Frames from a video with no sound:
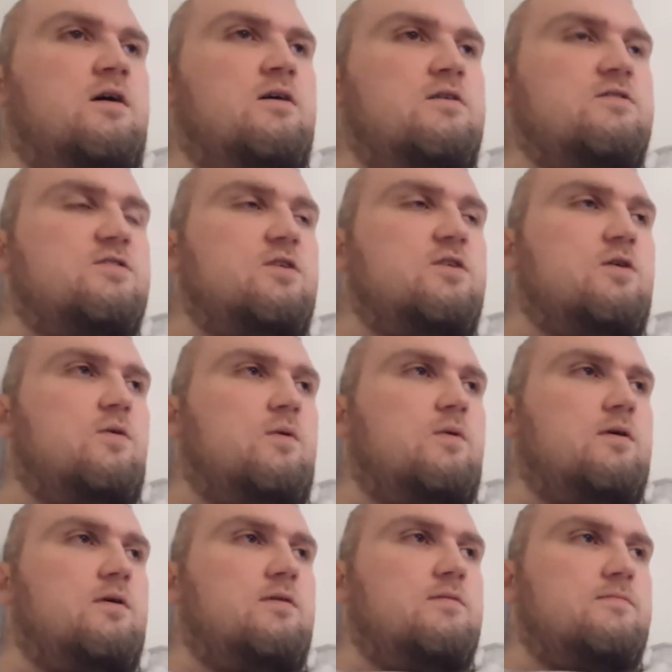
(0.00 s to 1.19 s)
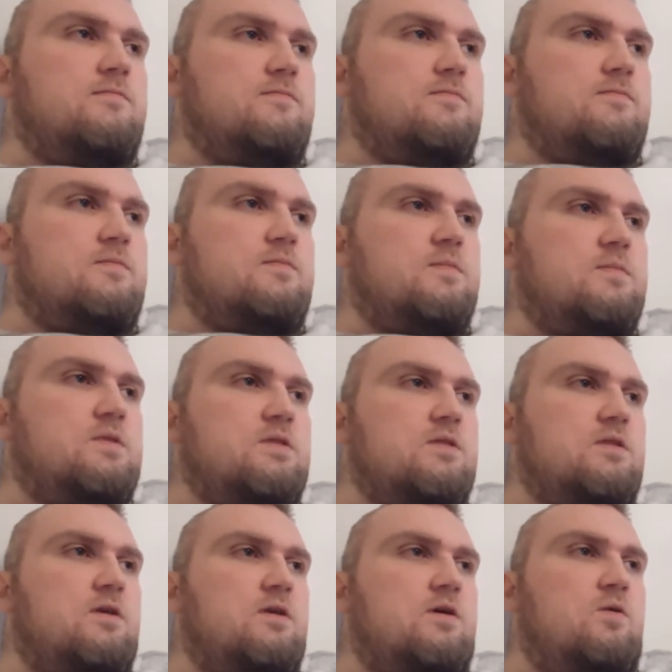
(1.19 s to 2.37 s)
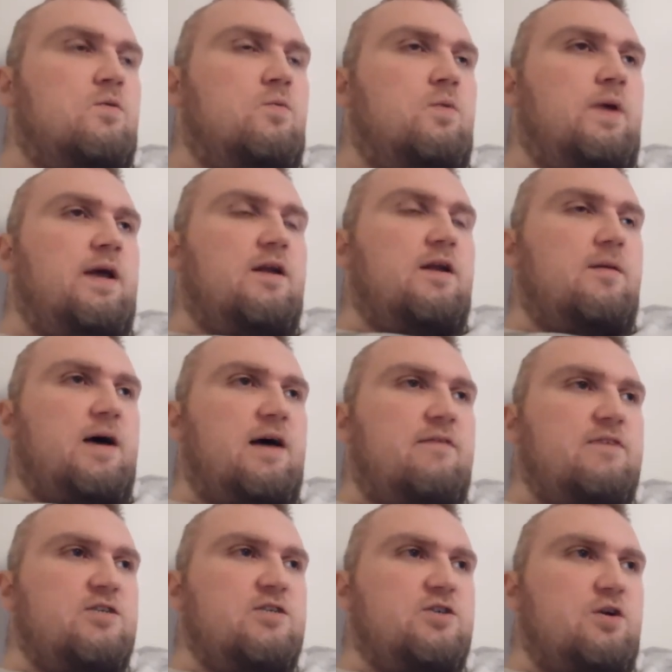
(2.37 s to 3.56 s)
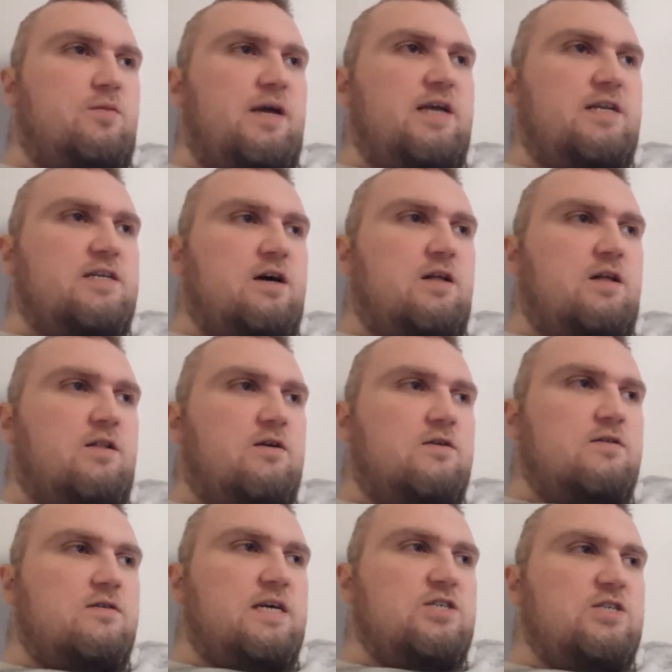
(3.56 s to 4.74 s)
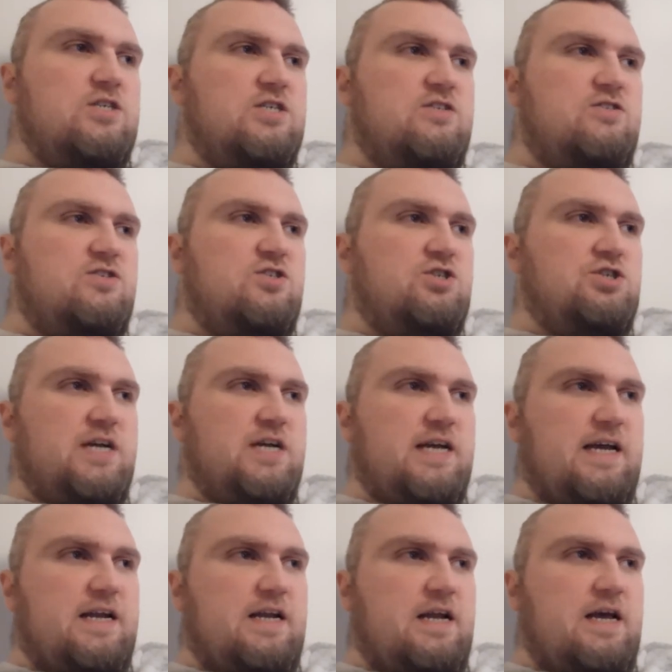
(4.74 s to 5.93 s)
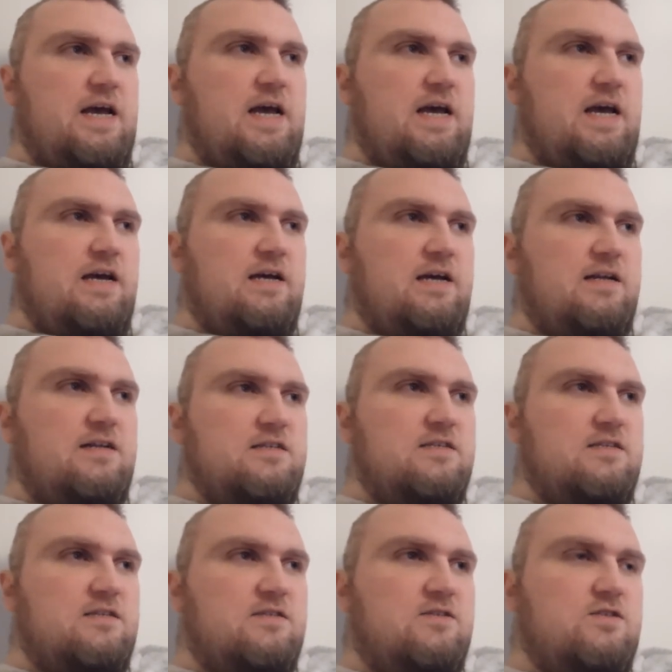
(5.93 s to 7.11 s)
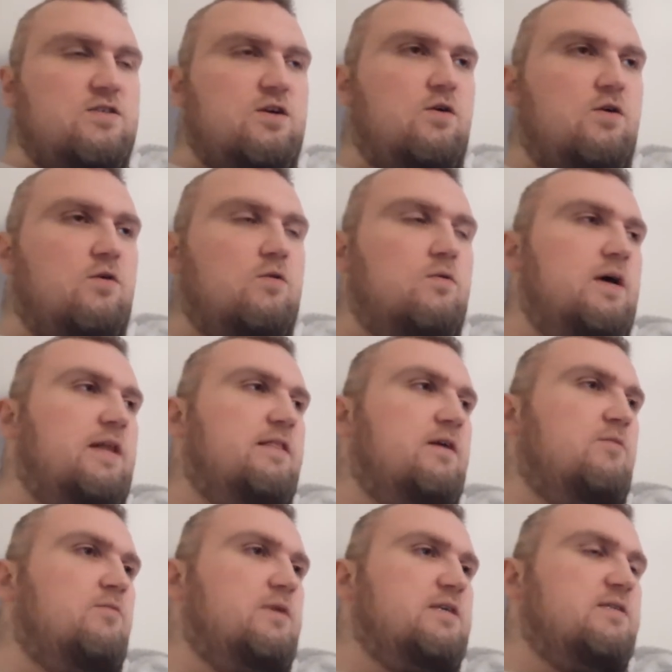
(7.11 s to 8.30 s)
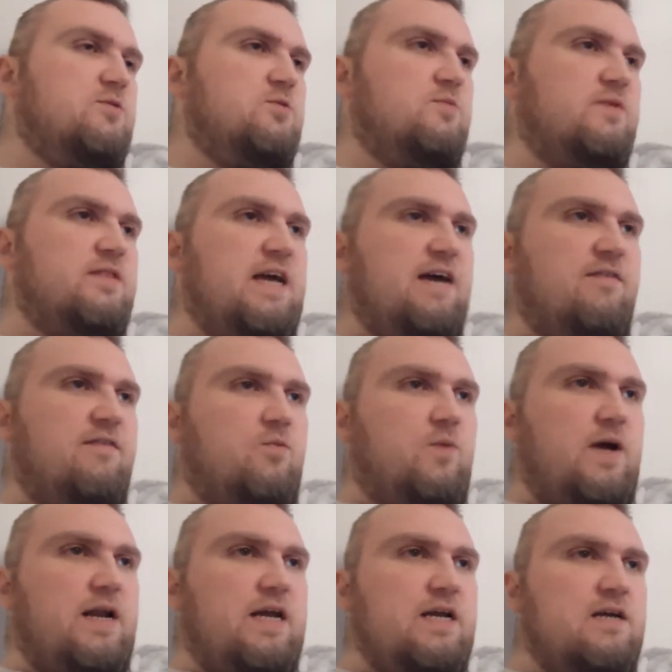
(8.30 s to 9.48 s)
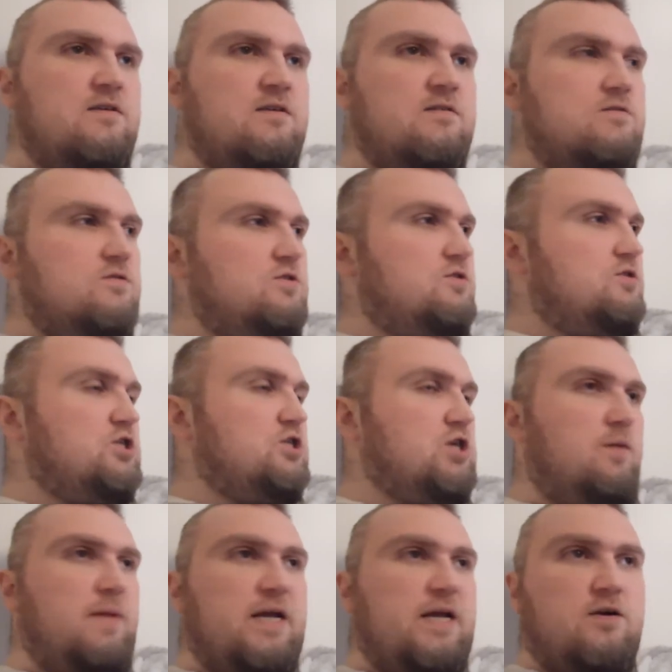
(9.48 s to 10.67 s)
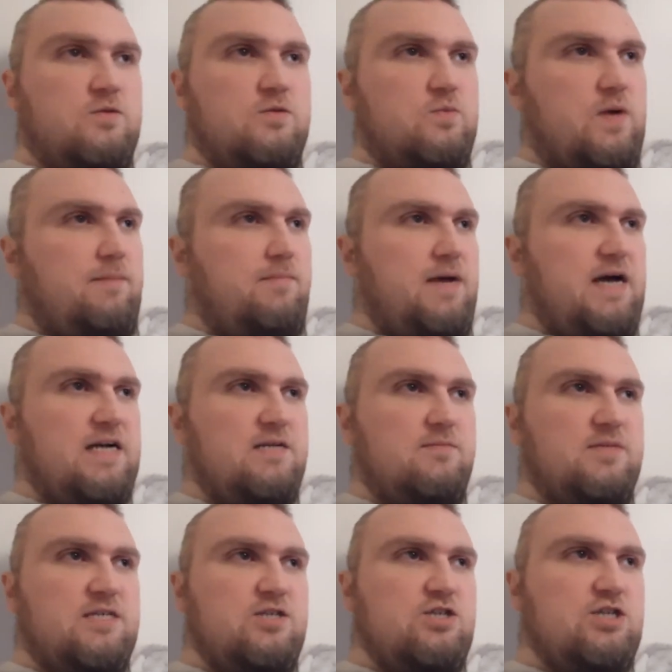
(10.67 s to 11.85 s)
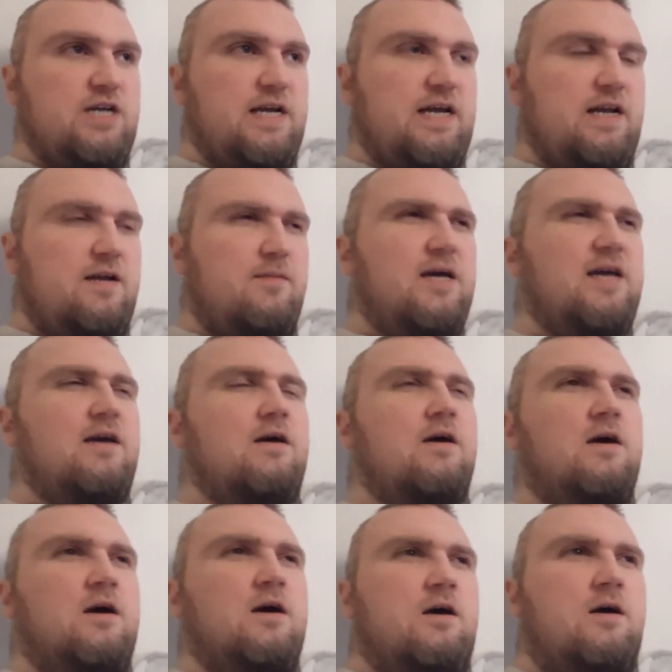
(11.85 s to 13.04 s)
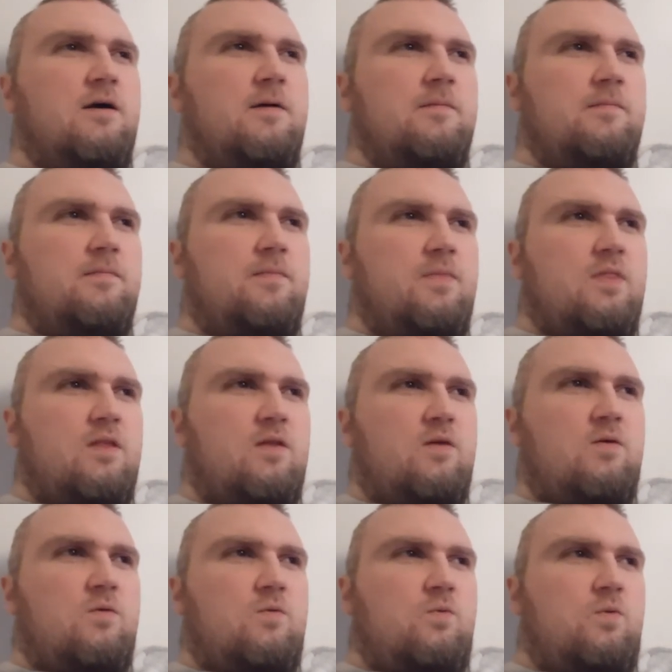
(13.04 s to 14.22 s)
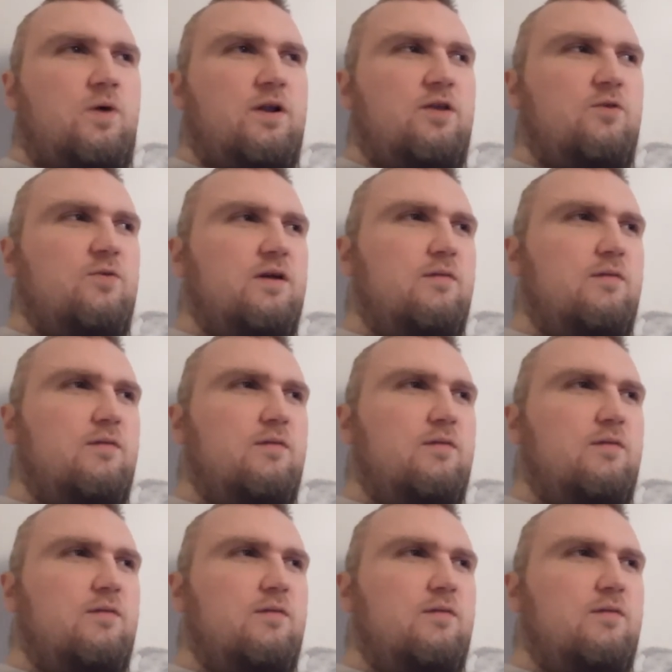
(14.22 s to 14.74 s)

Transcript: So we end up having Charmaine tell her that she's chicken, and so and then reasonably when they have the wedding, Charmaine goes right back to being chicken. I'm like, when you get a